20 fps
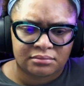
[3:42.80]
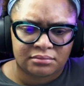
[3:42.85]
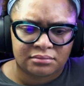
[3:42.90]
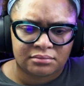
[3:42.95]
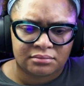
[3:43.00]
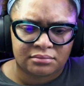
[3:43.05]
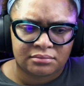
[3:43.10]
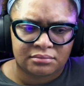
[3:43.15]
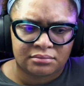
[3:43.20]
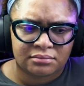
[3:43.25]

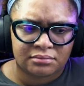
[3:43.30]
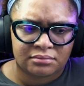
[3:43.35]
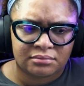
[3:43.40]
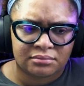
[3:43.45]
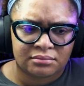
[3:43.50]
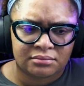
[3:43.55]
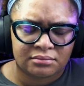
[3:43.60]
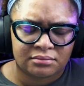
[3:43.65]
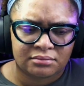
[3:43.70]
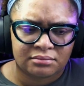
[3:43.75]

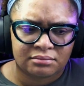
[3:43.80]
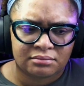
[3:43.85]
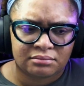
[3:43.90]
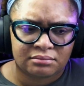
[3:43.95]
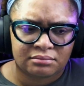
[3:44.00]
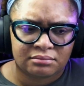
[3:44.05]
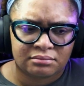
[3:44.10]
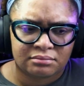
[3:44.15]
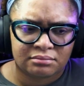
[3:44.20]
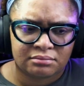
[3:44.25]

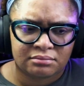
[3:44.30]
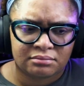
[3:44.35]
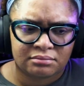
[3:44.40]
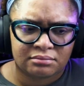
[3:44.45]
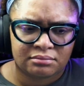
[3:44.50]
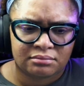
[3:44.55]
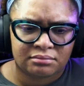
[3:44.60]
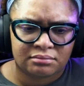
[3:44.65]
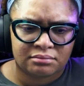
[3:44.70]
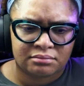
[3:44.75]

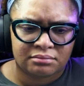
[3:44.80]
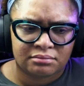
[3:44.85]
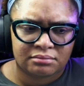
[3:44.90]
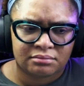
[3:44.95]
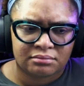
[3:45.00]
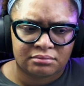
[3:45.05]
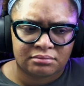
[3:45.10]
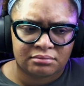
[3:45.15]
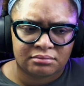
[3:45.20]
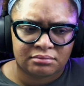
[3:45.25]

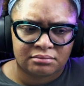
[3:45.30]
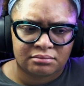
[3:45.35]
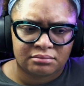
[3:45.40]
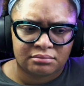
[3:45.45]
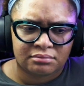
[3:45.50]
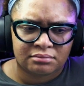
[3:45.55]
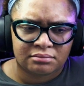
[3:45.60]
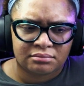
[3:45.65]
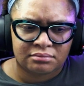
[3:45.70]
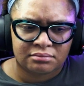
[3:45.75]

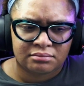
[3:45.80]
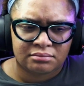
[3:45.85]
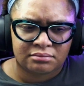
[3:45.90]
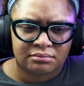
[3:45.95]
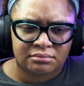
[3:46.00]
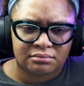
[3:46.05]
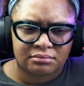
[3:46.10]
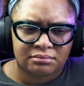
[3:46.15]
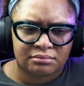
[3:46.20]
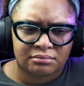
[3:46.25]

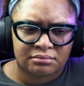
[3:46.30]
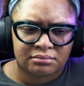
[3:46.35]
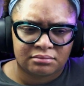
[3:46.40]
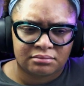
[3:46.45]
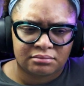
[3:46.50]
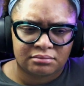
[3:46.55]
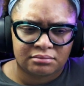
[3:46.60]
(silence)